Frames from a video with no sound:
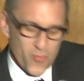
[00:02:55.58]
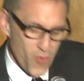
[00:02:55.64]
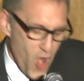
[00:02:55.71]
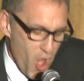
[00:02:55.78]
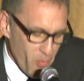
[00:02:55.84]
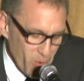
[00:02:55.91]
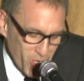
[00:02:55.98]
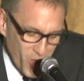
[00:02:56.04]

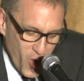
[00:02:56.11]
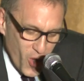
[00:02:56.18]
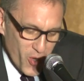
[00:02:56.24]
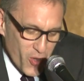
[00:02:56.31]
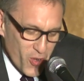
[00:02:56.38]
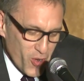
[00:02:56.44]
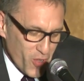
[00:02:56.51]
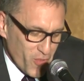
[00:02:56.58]

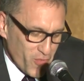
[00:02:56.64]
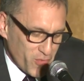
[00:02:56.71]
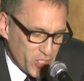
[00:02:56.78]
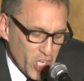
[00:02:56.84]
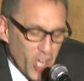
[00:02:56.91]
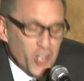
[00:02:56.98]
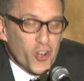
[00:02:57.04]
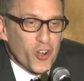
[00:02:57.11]

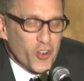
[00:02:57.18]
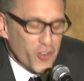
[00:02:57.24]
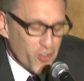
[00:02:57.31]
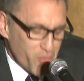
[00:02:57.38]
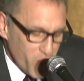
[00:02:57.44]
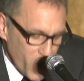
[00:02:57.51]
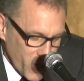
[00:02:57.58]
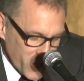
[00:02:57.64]
John Carter
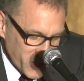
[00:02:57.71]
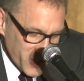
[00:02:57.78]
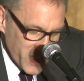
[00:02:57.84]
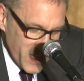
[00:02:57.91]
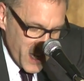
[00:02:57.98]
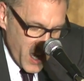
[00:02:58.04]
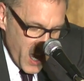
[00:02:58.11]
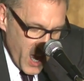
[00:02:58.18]
of Mars.
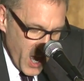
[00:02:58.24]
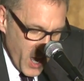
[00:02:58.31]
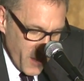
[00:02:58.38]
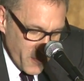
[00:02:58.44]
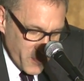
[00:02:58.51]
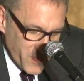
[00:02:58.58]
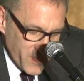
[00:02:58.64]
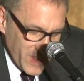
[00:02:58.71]

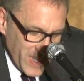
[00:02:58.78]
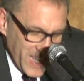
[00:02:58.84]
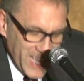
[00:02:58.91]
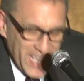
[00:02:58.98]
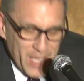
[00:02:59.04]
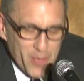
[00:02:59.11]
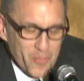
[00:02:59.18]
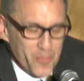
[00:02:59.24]

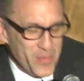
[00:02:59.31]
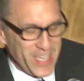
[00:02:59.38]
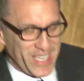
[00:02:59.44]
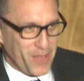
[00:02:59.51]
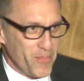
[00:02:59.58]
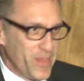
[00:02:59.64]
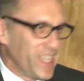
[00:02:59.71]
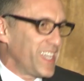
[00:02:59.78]

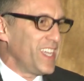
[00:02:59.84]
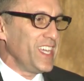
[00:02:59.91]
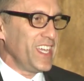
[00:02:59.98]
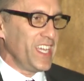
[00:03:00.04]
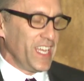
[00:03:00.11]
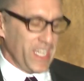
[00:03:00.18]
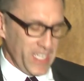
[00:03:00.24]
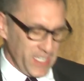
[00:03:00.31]

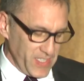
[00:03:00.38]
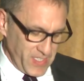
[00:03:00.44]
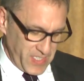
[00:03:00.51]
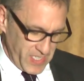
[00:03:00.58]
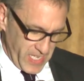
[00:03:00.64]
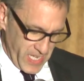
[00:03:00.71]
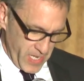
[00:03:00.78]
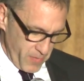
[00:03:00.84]
McKee
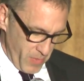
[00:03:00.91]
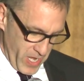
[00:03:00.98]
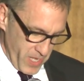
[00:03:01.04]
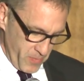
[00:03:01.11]
is, in my